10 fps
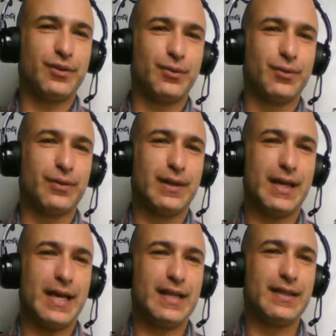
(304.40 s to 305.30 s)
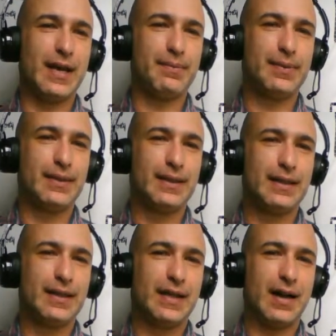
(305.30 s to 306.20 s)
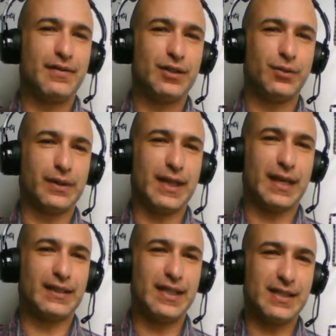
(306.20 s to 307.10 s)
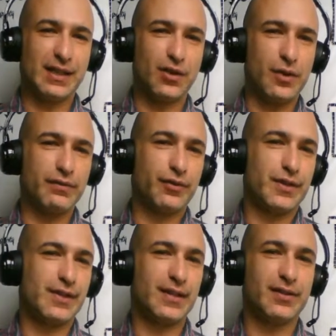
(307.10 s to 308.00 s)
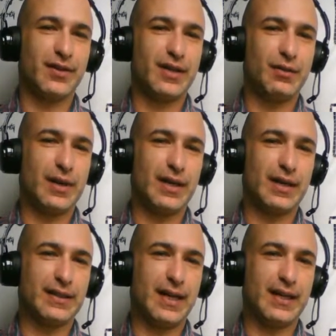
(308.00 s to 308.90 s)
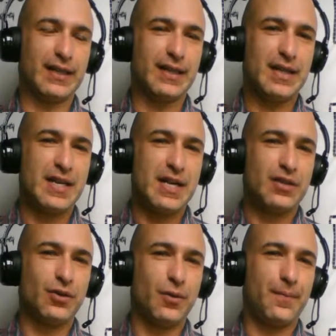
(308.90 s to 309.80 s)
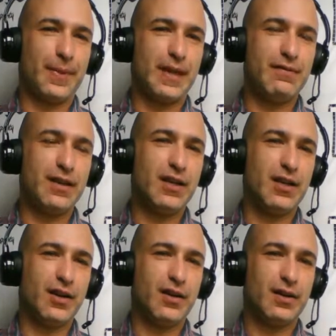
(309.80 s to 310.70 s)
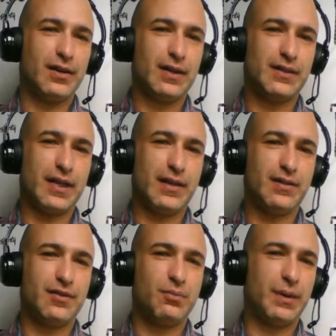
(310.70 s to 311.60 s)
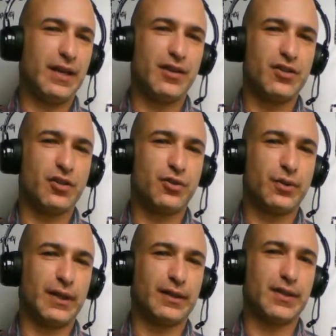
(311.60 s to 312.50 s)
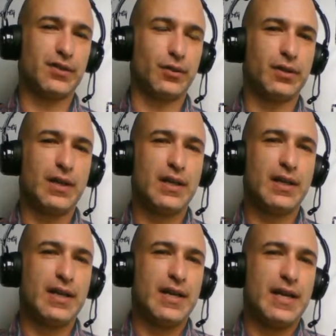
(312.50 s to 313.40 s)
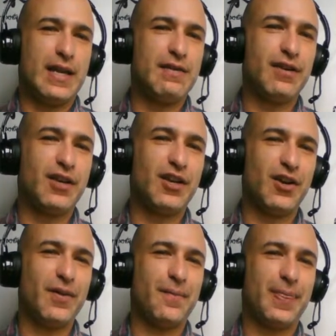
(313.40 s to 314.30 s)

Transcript: to end up having to attack this and going for the center anyway and attacking. So even here, let's say you play here just to attack the stone. Even here,